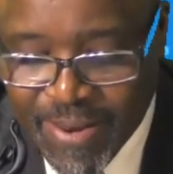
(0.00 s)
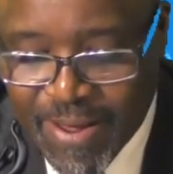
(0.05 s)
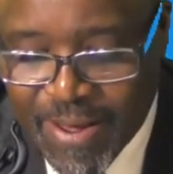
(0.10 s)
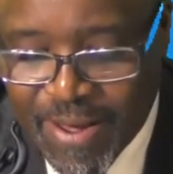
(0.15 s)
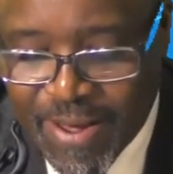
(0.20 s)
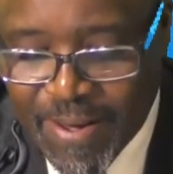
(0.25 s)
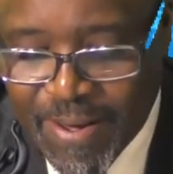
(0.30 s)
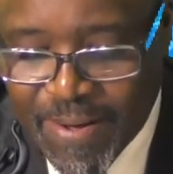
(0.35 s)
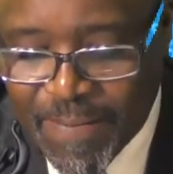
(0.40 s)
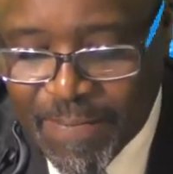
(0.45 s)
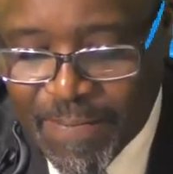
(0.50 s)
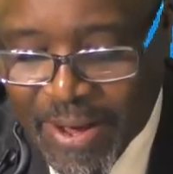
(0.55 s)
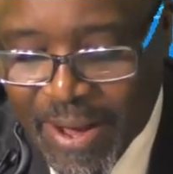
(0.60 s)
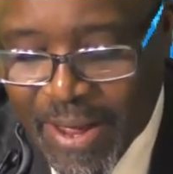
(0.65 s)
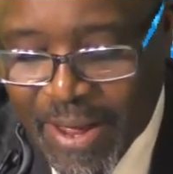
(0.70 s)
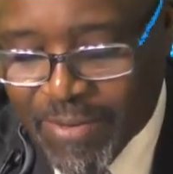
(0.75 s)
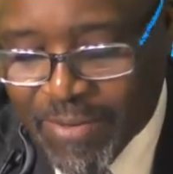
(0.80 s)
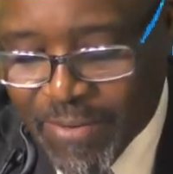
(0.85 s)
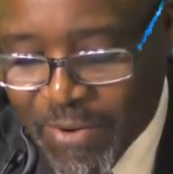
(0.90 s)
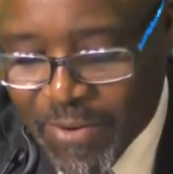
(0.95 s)
But
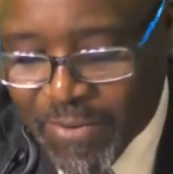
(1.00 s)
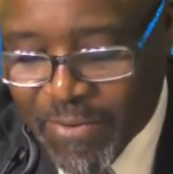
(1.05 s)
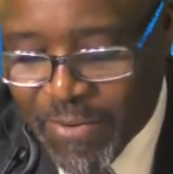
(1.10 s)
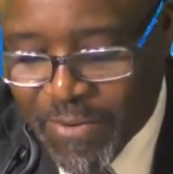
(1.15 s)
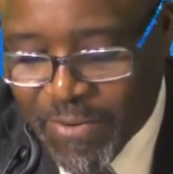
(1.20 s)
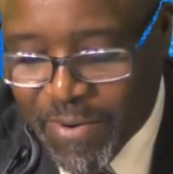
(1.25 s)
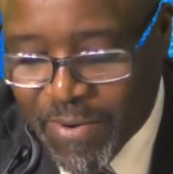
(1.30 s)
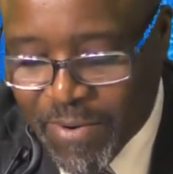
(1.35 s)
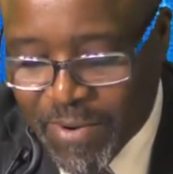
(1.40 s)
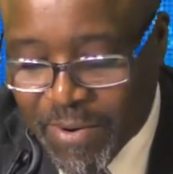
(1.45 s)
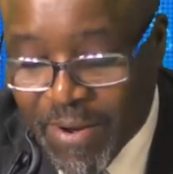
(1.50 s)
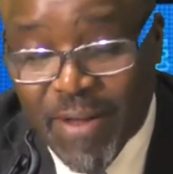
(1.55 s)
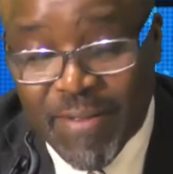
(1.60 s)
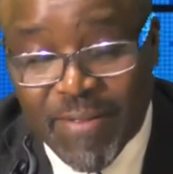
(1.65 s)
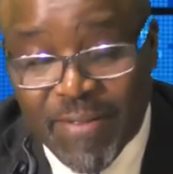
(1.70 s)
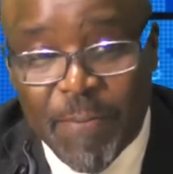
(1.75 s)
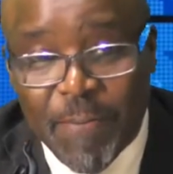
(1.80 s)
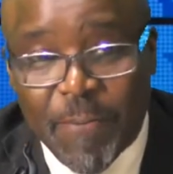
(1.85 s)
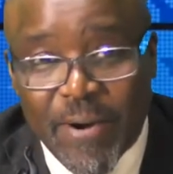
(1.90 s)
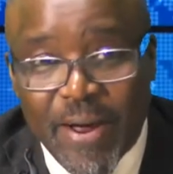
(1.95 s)
it's also not
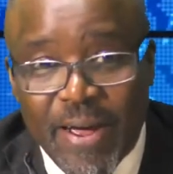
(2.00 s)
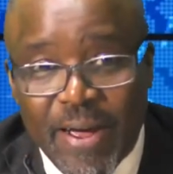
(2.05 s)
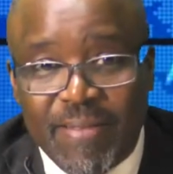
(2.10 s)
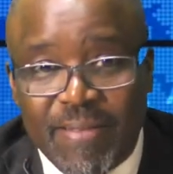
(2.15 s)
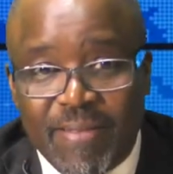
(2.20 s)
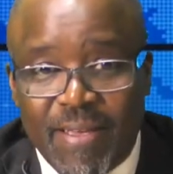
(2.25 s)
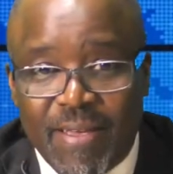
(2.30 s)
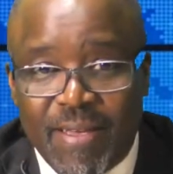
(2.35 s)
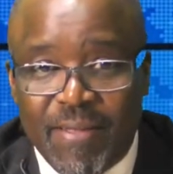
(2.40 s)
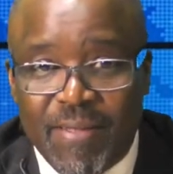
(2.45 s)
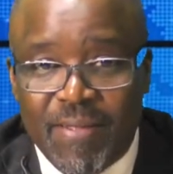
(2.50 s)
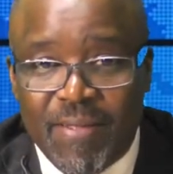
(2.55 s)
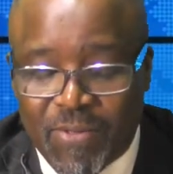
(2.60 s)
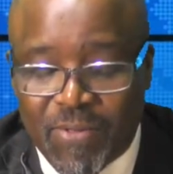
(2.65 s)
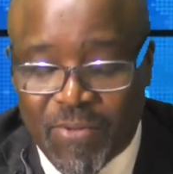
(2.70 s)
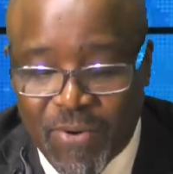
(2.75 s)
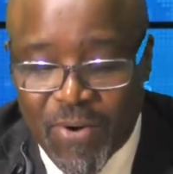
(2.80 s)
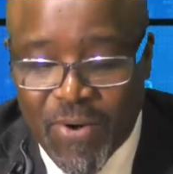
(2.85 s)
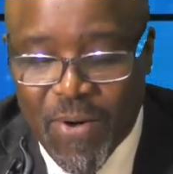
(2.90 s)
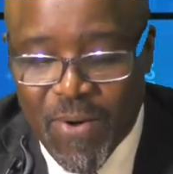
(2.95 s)
surprising
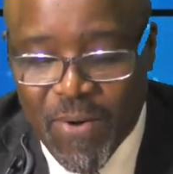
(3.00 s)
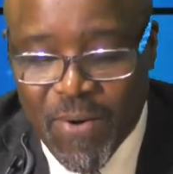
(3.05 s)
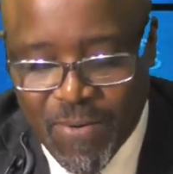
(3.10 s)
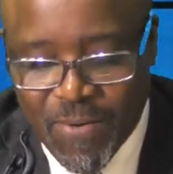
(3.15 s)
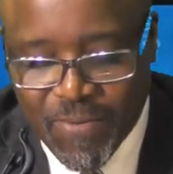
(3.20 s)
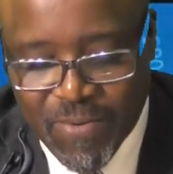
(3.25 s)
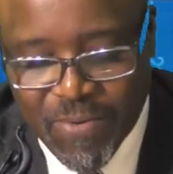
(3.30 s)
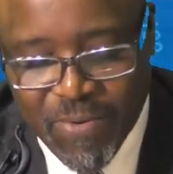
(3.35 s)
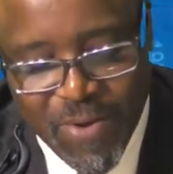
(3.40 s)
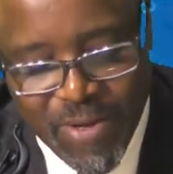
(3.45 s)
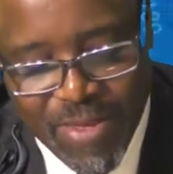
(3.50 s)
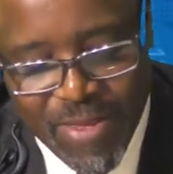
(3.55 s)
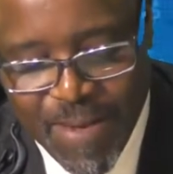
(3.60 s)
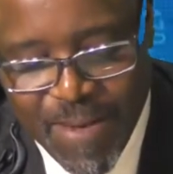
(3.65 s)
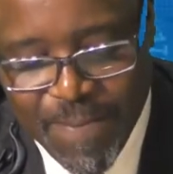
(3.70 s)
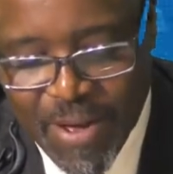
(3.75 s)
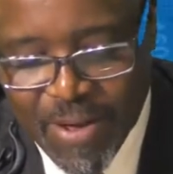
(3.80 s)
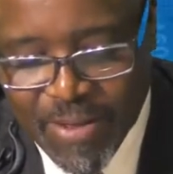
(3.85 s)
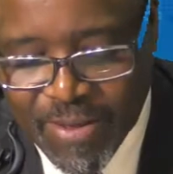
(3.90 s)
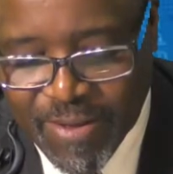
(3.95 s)
to hear
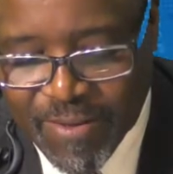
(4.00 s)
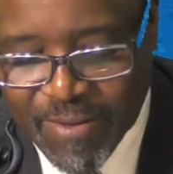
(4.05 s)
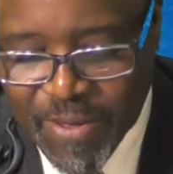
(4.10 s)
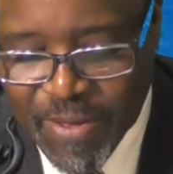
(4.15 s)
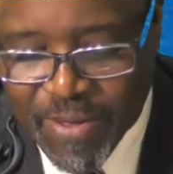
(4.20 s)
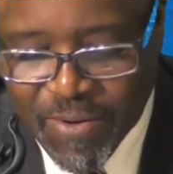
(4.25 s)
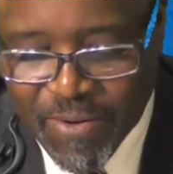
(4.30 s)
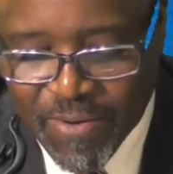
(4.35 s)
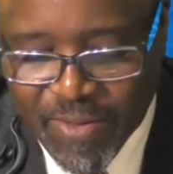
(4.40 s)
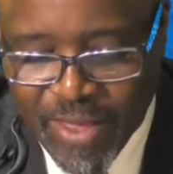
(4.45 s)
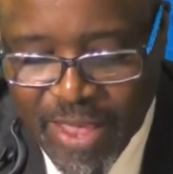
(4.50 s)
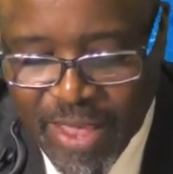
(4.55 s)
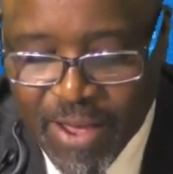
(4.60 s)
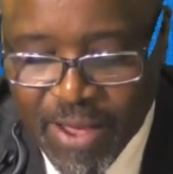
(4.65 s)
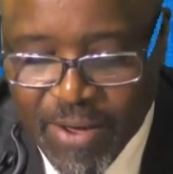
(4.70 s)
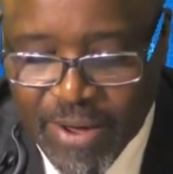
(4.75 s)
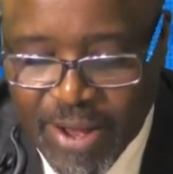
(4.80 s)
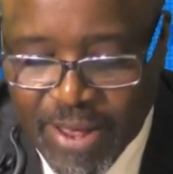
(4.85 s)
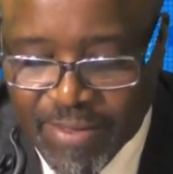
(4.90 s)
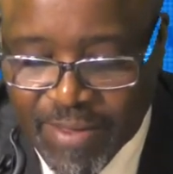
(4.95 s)
about this, because
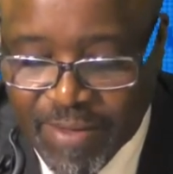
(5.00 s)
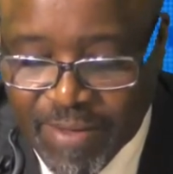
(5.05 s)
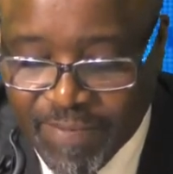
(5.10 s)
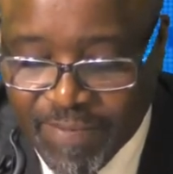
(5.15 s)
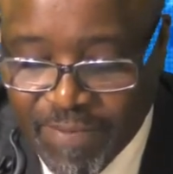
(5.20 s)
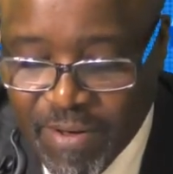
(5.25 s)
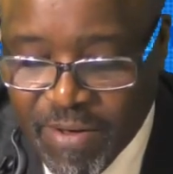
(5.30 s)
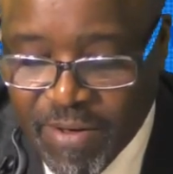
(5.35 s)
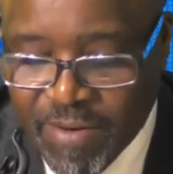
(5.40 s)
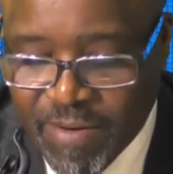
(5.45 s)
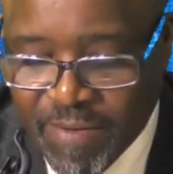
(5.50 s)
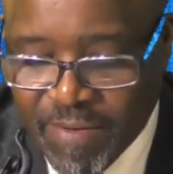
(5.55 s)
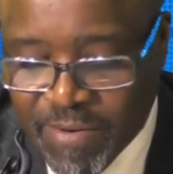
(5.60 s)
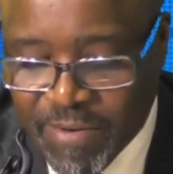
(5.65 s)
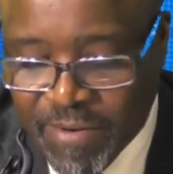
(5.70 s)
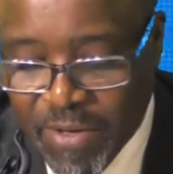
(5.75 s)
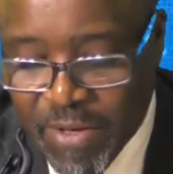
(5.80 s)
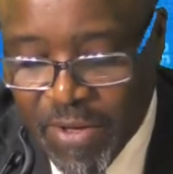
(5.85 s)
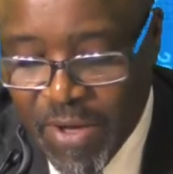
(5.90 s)
Akon has evolved